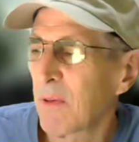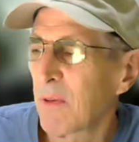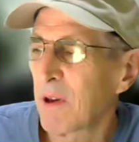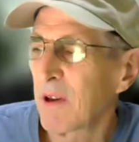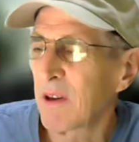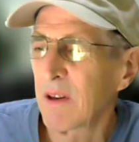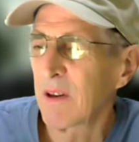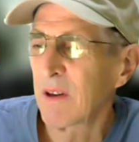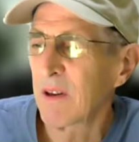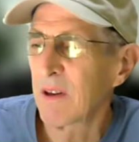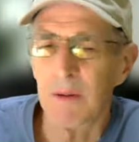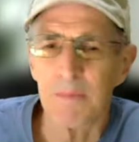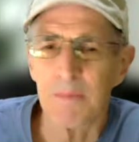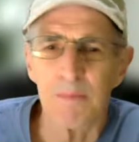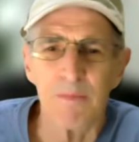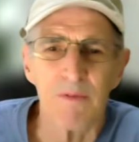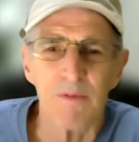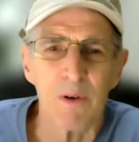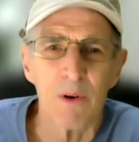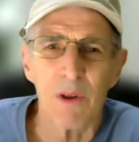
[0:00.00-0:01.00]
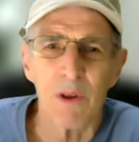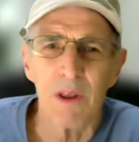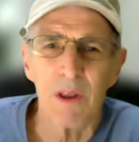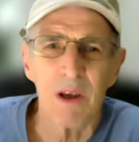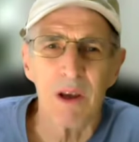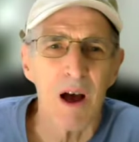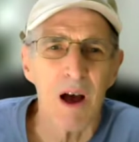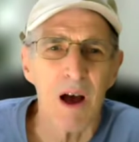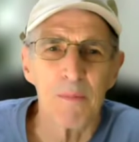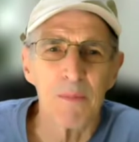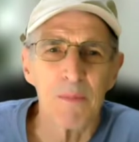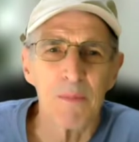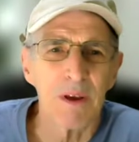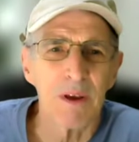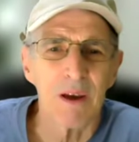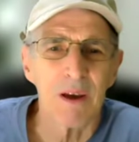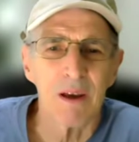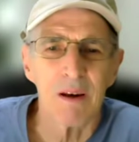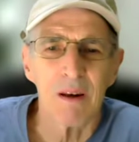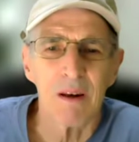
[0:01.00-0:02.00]
it's a very
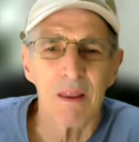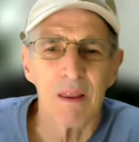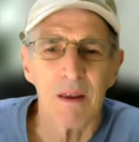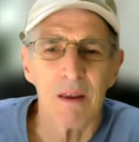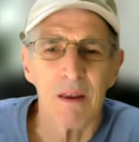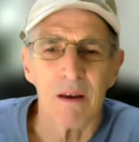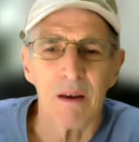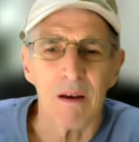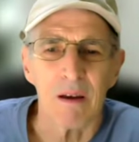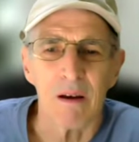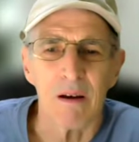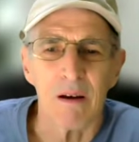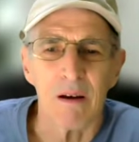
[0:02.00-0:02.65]
complicated thing.